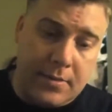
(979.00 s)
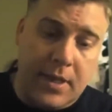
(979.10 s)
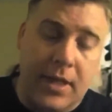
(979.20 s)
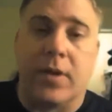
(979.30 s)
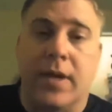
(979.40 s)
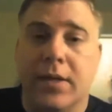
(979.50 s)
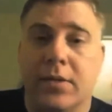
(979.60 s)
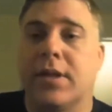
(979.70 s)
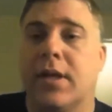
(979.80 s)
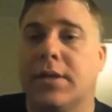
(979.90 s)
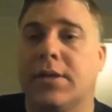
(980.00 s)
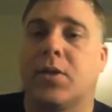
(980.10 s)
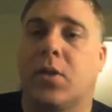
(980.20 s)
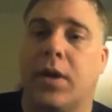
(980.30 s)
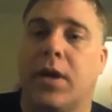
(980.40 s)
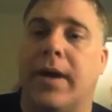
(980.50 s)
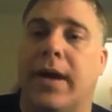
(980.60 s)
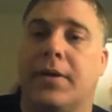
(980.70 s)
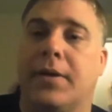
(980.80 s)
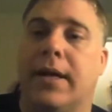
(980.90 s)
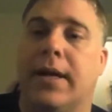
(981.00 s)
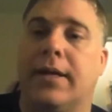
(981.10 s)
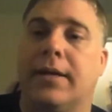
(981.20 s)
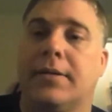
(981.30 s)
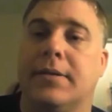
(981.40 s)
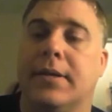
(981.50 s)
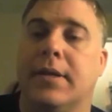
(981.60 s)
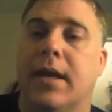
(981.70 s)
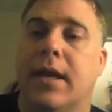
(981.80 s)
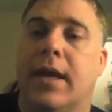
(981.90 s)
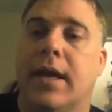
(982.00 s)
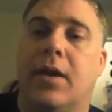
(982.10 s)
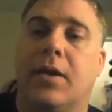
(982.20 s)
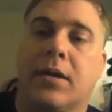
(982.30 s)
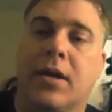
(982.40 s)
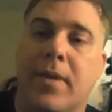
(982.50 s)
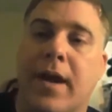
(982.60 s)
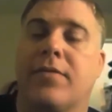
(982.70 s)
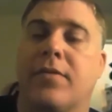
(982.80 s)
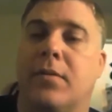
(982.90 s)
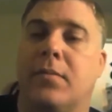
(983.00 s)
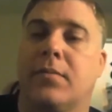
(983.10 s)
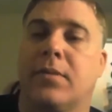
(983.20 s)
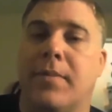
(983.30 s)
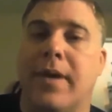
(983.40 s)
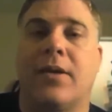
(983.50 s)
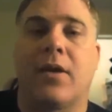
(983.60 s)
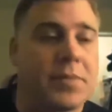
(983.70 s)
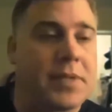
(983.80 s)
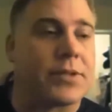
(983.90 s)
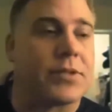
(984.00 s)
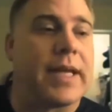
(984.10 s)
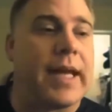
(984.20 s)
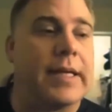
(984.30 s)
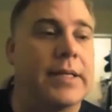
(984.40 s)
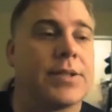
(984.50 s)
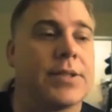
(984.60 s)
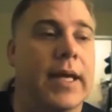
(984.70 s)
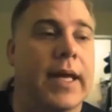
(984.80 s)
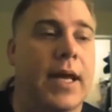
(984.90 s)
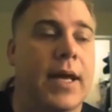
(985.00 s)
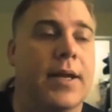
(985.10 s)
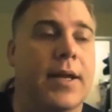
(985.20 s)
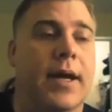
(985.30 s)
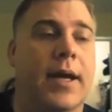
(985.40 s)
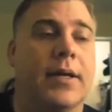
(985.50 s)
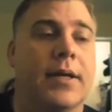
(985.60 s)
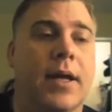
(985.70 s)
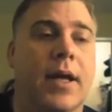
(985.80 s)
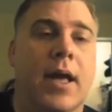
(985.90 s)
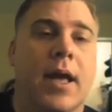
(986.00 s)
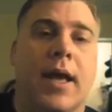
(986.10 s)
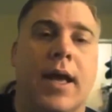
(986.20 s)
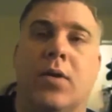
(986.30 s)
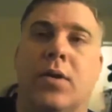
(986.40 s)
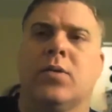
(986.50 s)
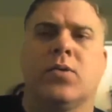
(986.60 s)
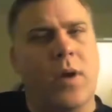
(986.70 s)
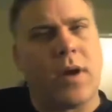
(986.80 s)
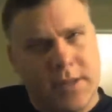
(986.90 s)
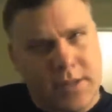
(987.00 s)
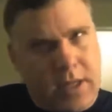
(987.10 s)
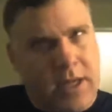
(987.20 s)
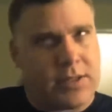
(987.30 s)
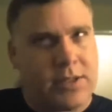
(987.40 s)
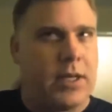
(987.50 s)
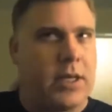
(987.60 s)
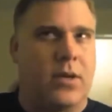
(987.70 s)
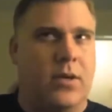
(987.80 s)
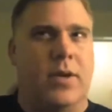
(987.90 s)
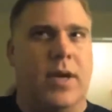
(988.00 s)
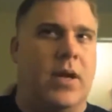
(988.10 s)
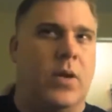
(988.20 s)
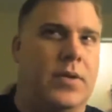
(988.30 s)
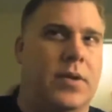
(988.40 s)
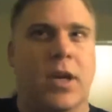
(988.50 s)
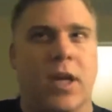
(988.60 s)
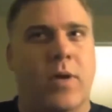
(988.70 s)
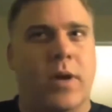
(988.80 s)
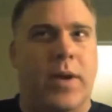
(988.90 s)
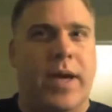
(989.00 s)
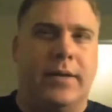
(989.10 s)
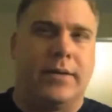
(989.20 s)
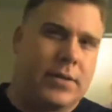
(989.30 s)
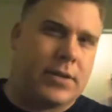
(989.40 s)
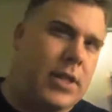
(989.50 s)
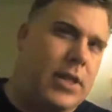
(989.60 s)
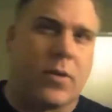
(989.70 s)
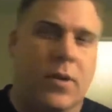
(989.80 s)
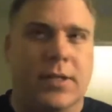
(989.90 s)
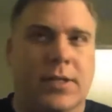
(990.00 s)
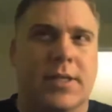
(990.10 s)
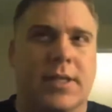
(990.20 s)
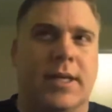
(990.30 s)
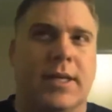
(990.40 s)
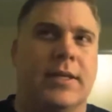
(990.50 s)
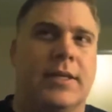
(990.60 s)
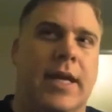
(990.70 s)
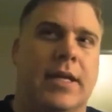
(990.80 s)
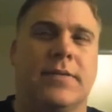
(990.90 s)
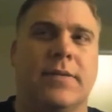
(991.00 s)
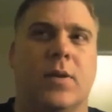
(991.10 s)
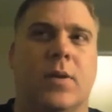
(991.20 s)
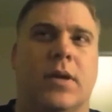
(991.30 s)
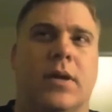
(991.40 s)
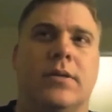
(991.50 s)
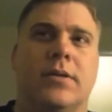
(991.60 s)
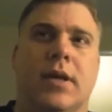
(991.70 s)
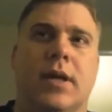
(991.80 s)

Anyway, he was telling this story about how he had come back from Combined Arms Exercise, and how he was wearing his tuxedo, how he went to Club 108 and slid across the dance floor,